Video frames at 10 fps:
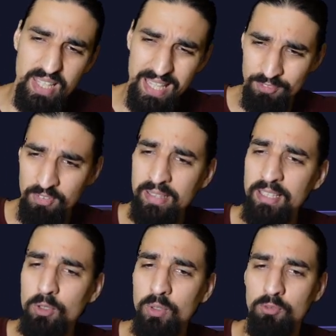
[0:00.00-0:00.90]
And
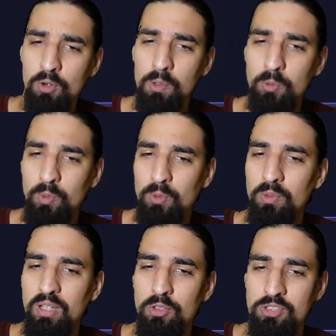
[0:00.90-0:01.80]
finally, going forward, we
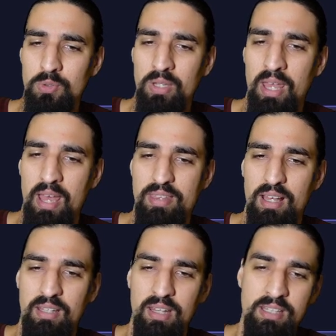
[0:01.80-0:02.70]
will also add
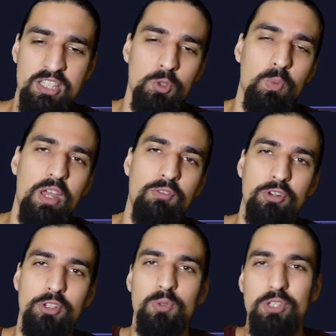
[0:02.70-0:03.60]
an easy way for
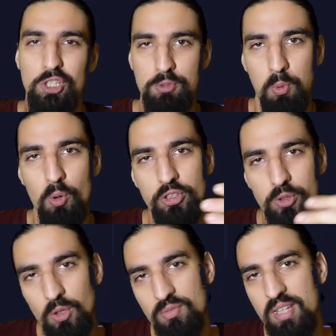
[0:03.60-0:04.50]
you to export
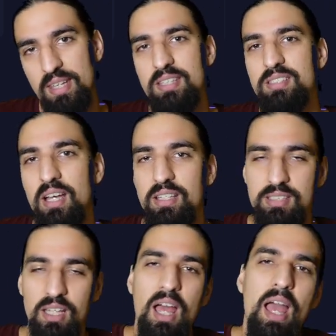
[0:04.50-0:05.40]
all of the
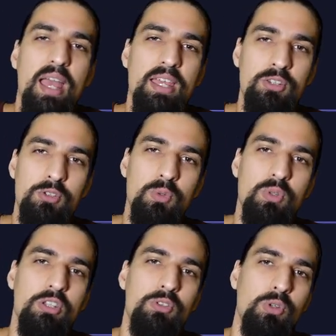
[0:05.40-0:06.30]
insights into,
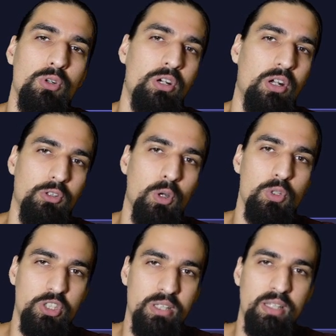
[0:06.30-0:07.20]
into your
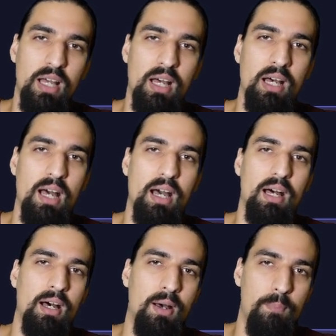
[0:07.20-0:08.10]
Notion
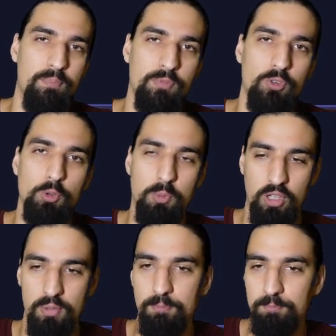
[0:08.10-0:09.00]
um,
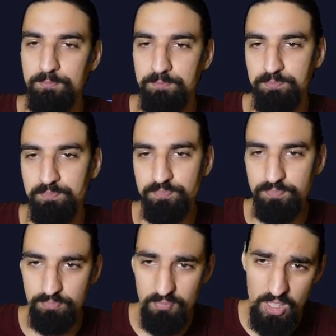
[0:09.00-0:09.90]
notebook.
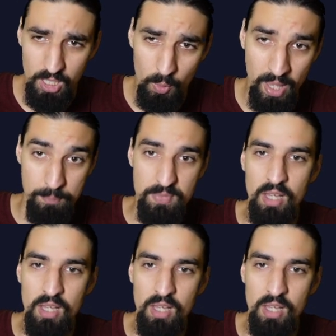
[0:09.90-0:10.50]
Ah, okay,